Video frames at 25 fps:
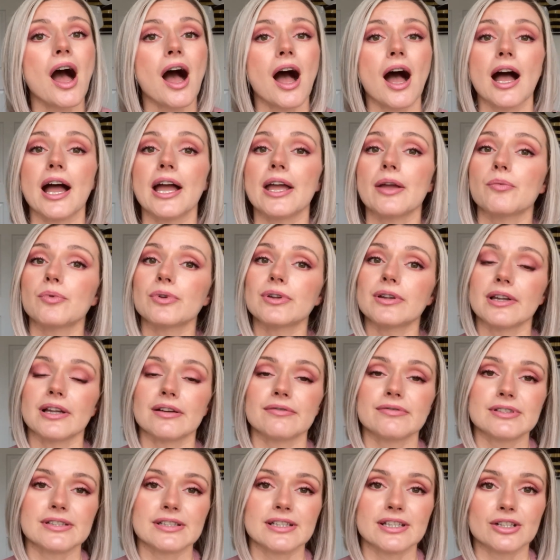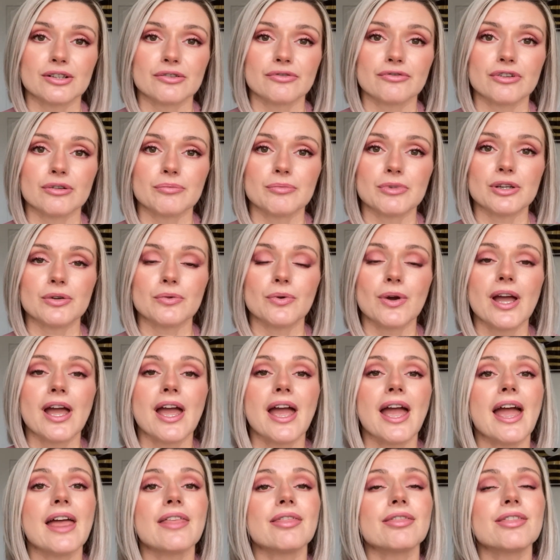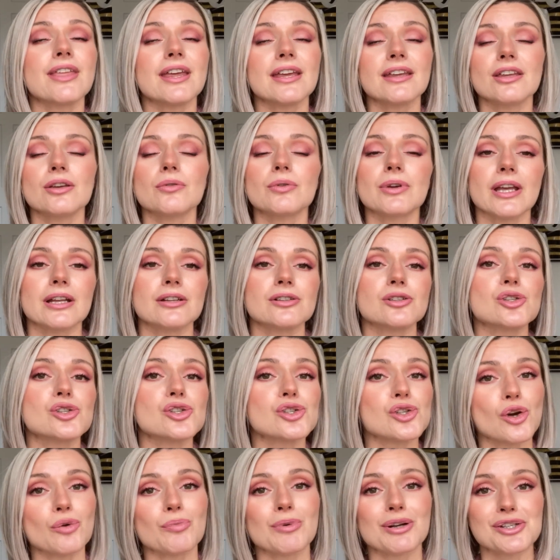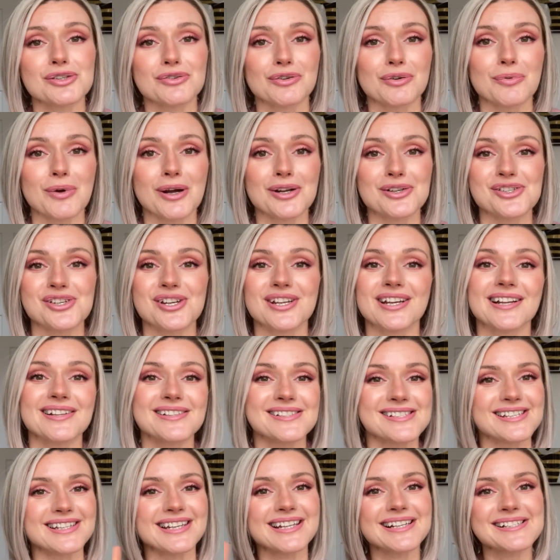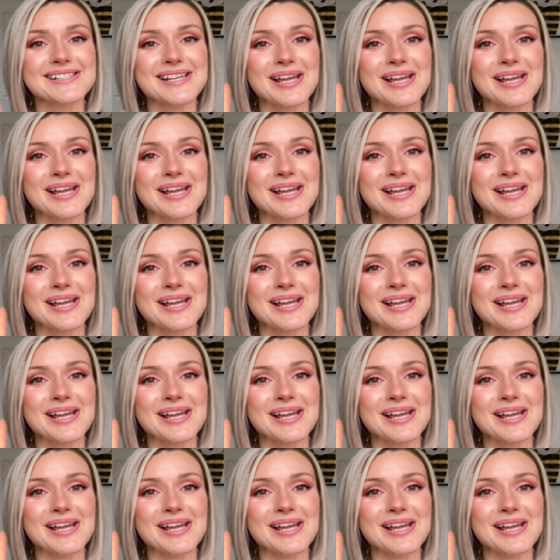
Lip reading: I would love to hear from you. And thank you again so much for watching, and I'll see you next